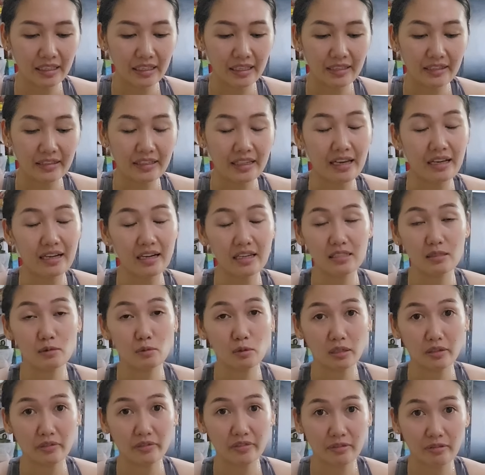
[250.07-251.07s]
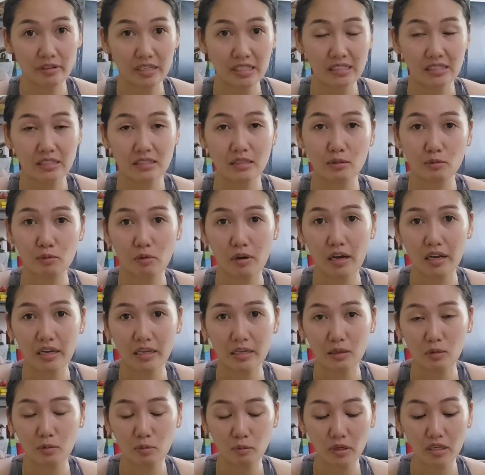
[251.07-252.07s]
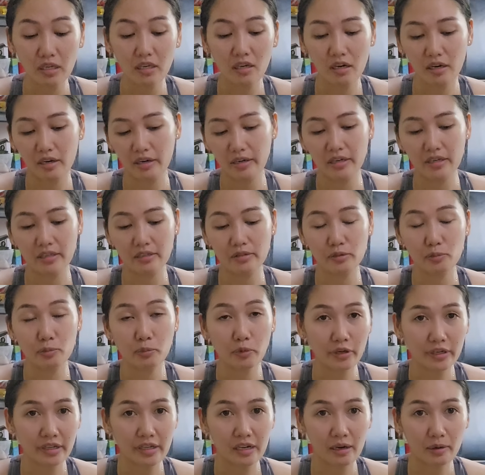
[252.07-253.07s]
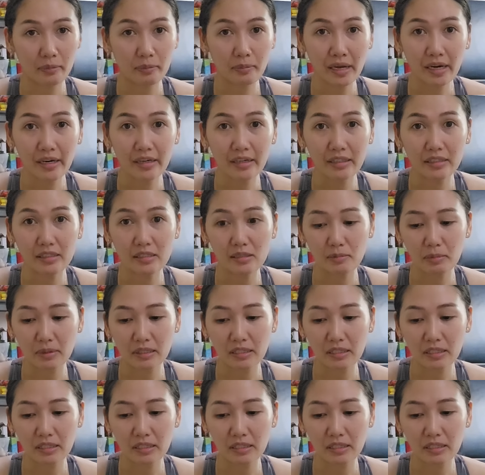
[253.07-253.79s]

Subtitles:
And that is one of the reasons why we are supporting our parents,